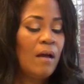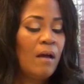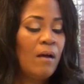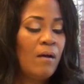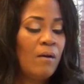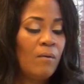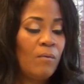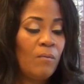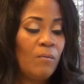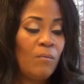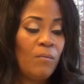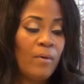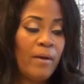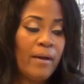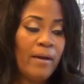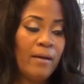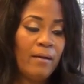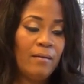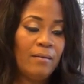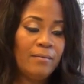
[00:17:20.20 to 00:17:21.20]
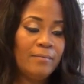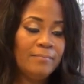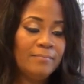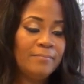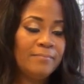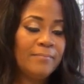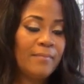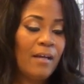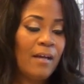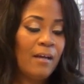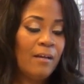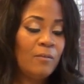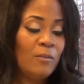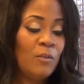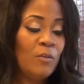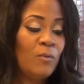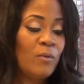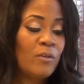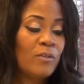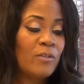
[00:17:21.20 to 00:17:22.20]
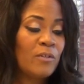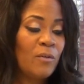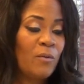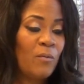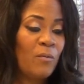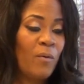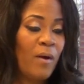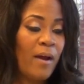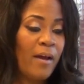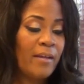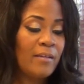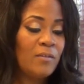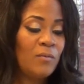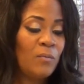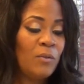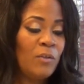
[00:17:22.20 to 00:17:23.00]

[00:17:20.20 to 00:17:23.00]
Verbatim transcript: Oh well, uh, you are so right.